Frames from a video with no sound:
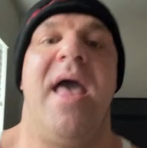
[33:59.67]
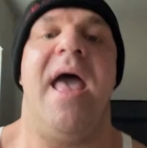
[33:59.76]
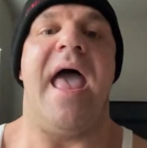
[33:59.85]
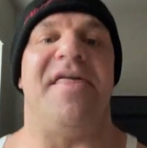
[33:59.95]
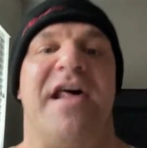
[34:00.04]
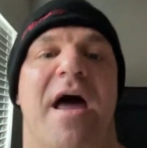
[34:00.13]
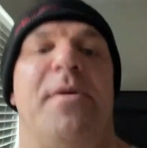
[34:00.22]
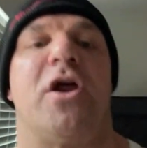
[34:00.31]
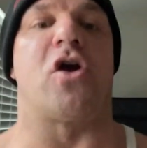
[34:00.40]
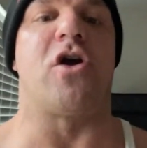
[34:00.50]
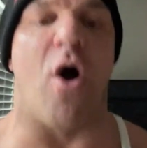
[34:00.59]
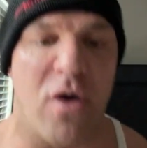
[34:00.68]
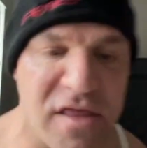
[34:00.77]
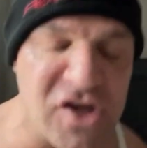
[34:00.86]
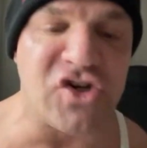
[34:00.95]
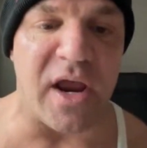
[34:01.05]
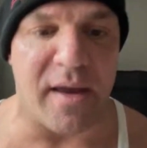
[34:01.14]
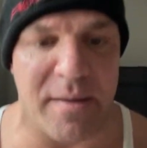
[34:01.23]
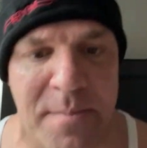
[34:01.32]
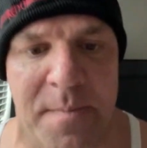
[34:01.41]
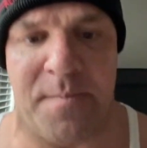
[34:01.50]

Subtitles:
and then I'm gonna go to the gym